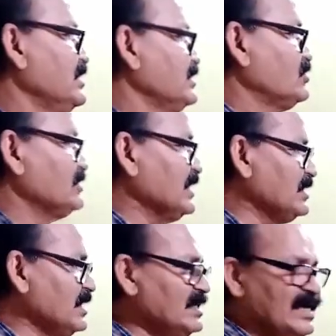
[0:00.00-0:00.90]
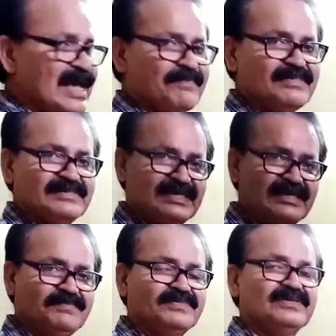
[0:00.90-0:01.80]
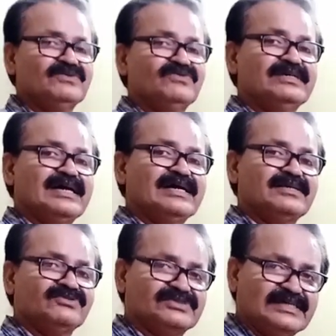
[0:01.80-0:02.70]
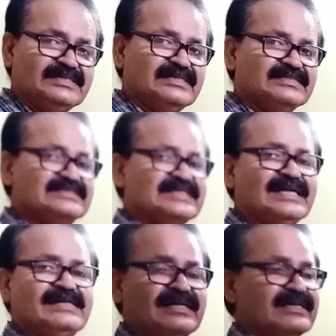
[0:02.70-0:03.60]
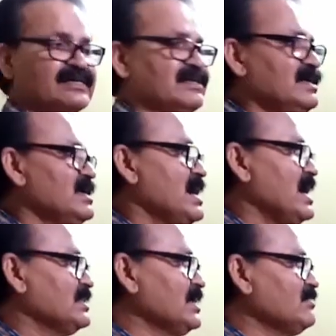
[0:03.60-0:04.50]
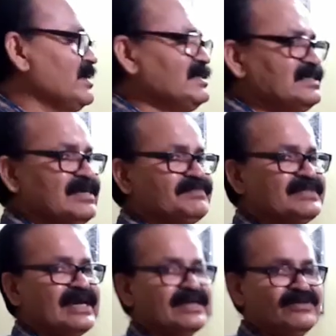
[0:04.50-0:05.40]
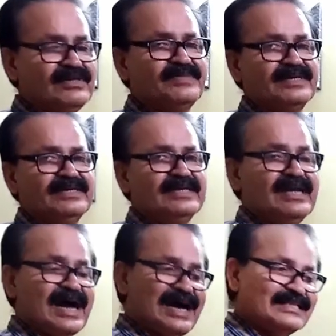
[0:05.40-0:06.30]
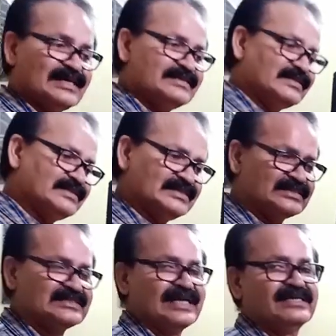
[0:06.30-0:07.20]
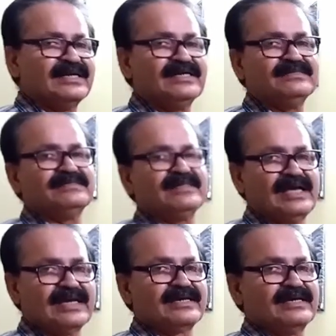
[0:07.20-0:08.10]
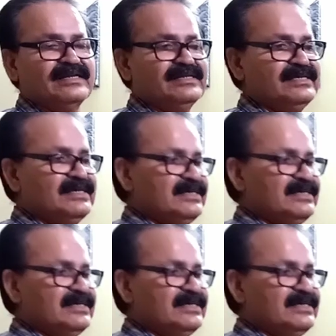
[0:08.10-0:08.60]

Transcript: So generally if we are using in standard angle, otherwise if there will be other than this standard angle,